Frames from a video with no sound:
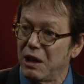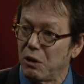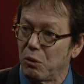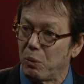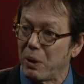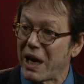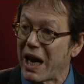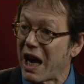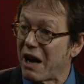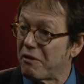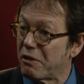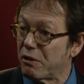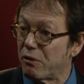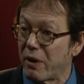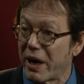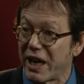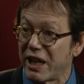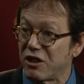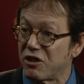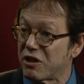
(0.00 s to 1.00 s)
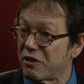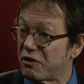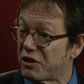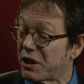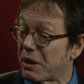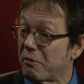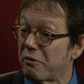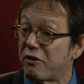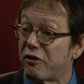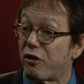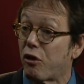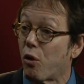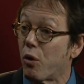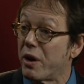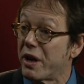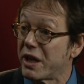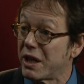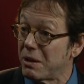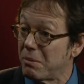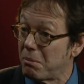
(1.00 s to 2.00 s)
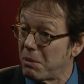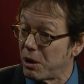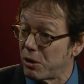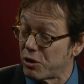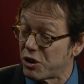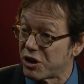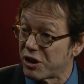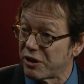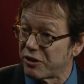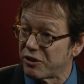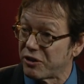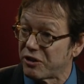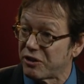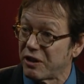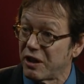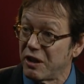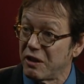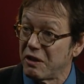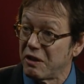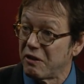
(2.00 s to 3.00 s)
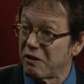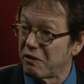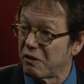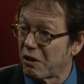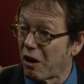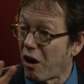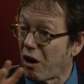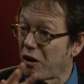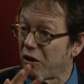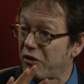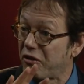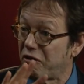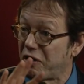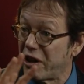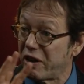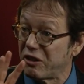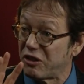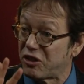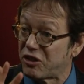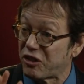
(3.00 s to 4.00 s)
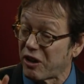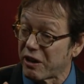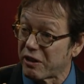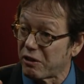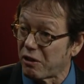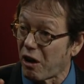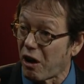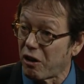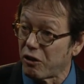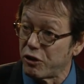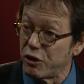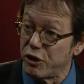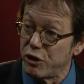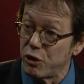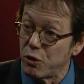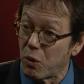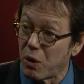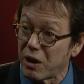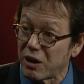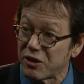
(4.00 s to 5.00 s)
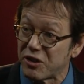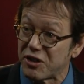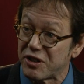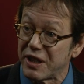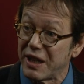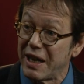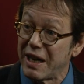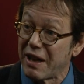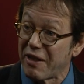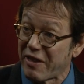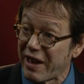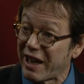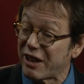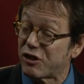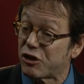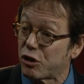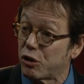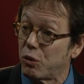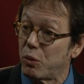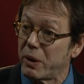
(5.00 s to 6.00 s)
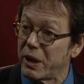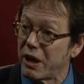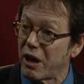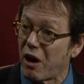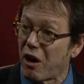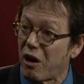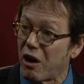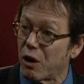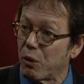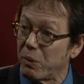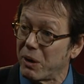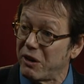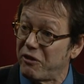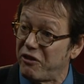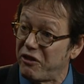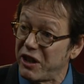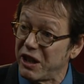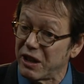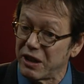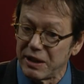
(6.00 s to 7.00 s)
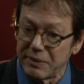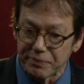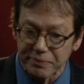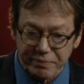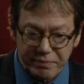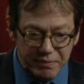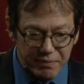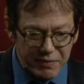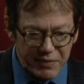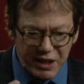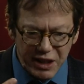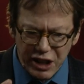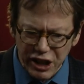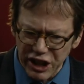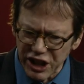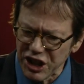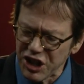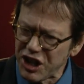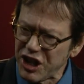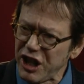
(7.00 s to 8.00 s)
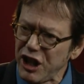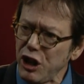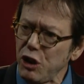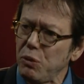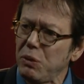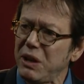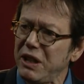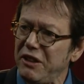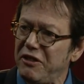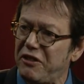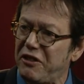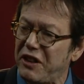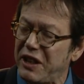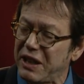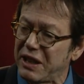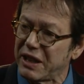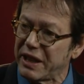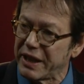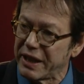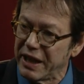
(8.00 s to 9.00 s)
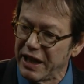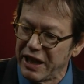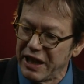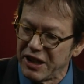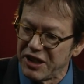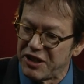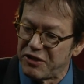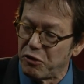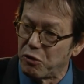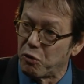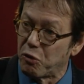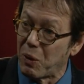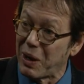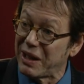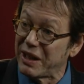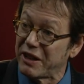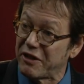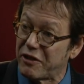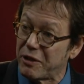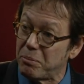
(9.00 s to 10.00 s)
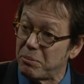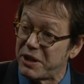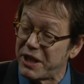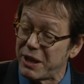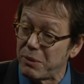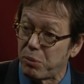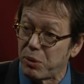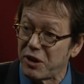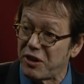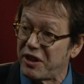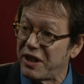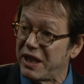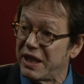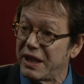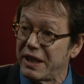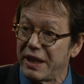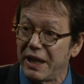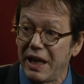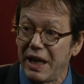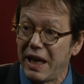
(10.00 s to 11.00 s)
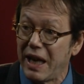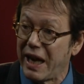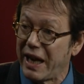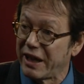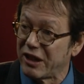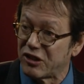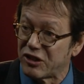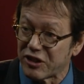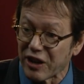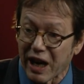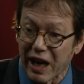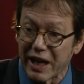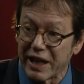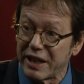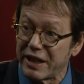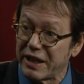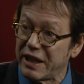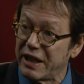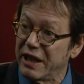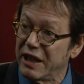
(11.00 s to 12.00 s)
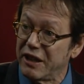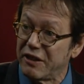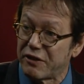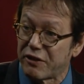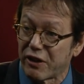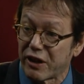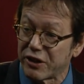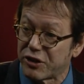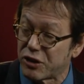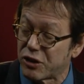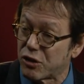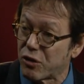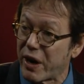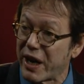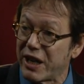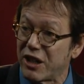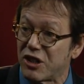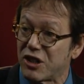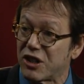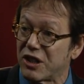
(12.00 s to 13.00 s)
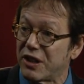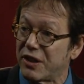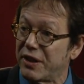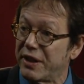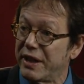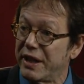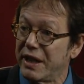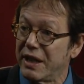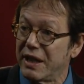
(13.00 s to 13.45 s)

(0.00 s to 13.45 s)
We have a range of some 40 emotions, all very subtle, all nuanced. That's who we are. We feel continually feeling, welling from deep within, anxiety, frustration,